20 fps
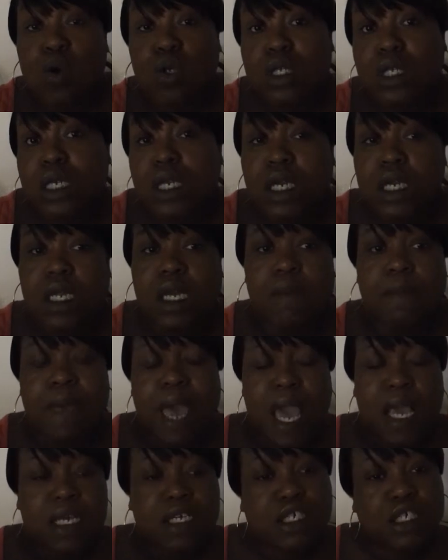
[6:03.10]
CD and
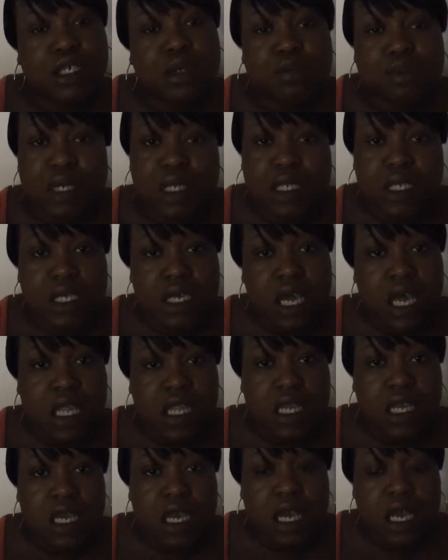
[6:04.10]
package she put
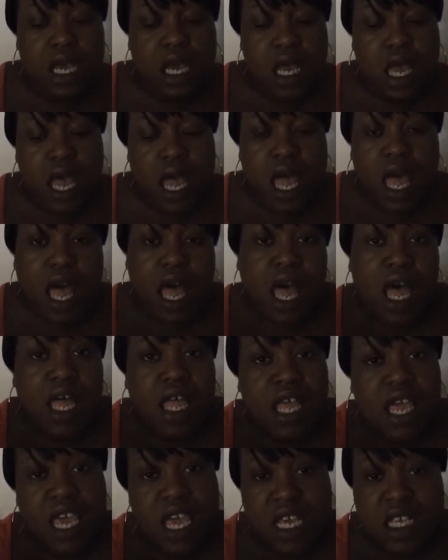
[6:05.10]
together,
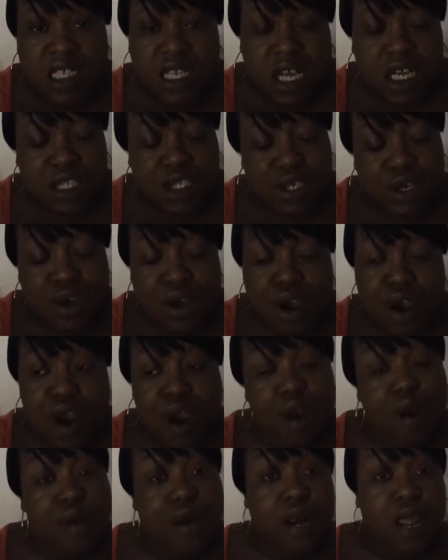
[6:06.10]
is under
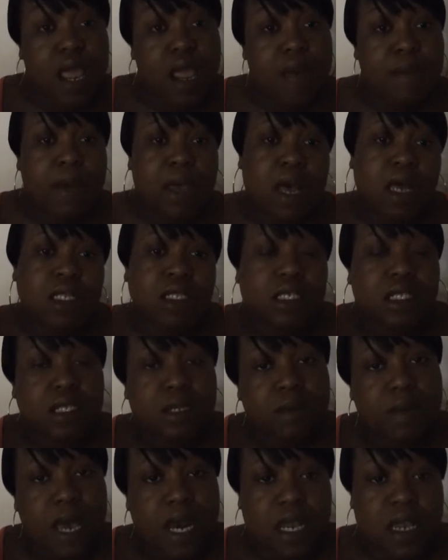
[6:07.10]
her name and under
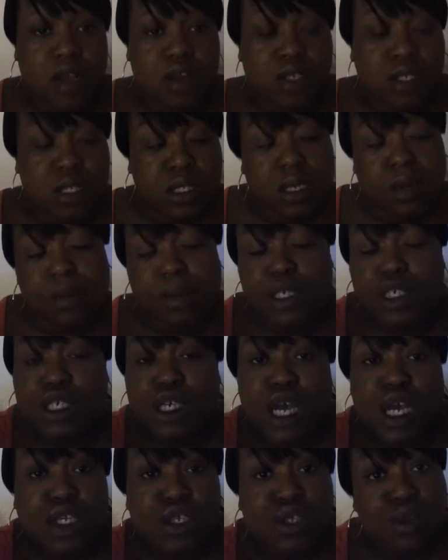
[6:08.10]
somebody else's name, and
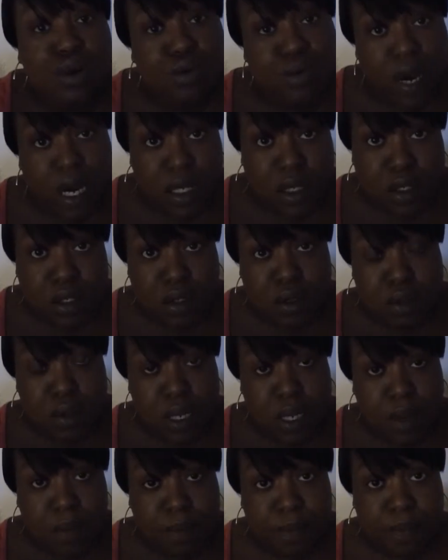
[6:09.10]
she has no rights to
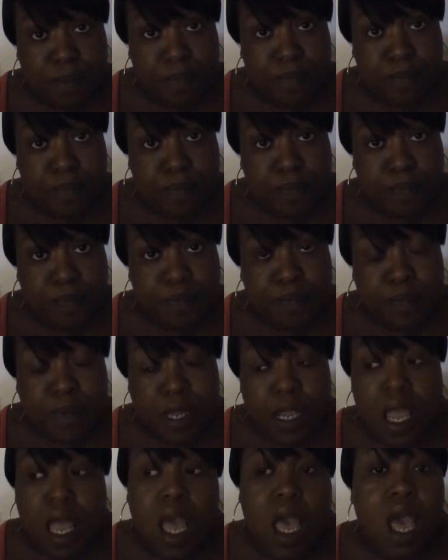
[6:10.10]
it.
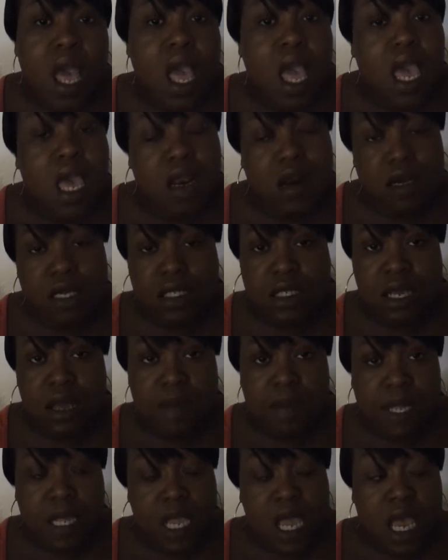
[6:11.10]
And on
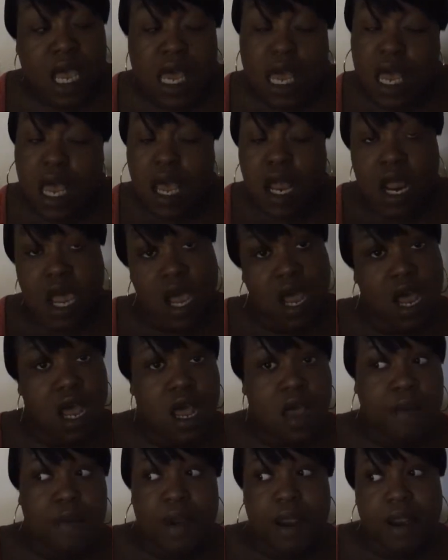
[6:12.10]
top of that, her
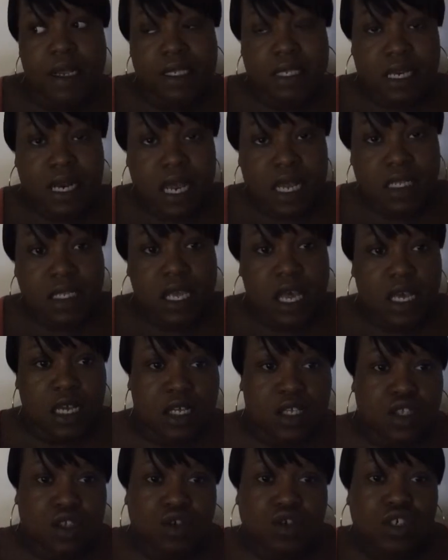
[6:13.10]
and her parents are not
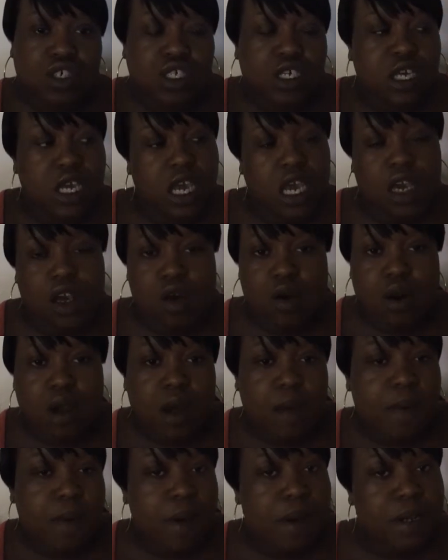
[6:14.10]
talking, so she can't go to
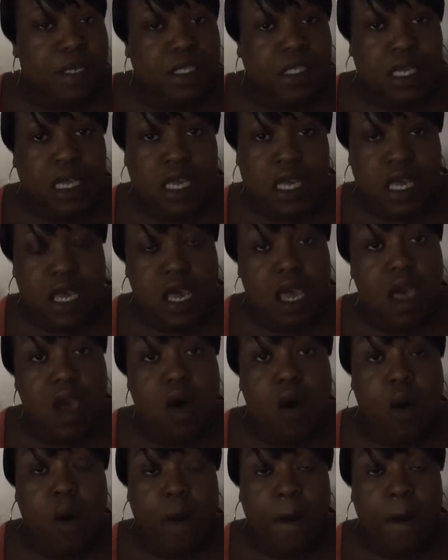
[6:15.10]
her parents and get help.